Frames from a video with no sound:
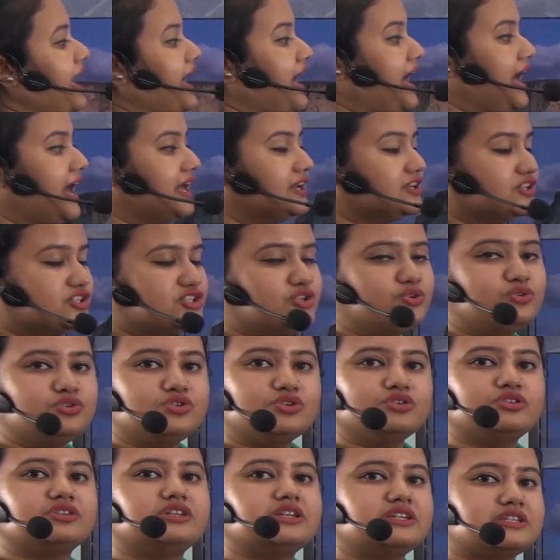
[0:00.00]
And due
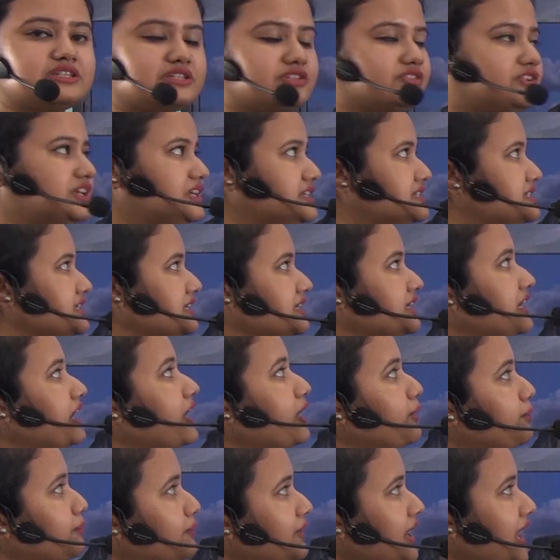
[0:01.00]
to this reason,
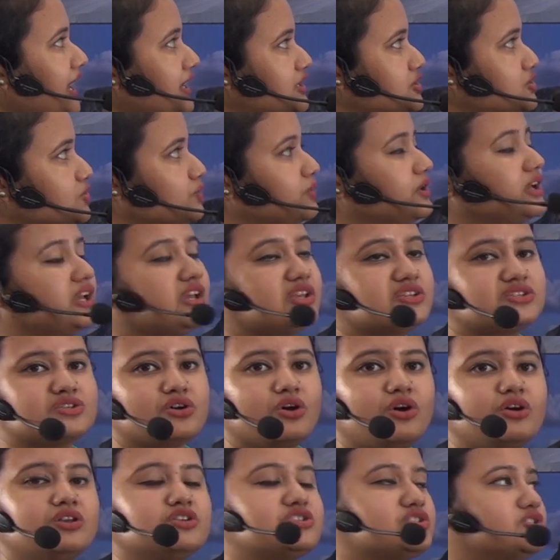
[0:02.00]
a plateau is
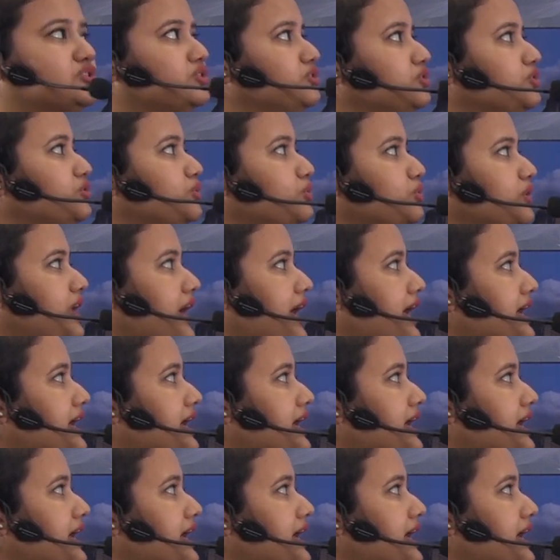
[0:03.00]
also known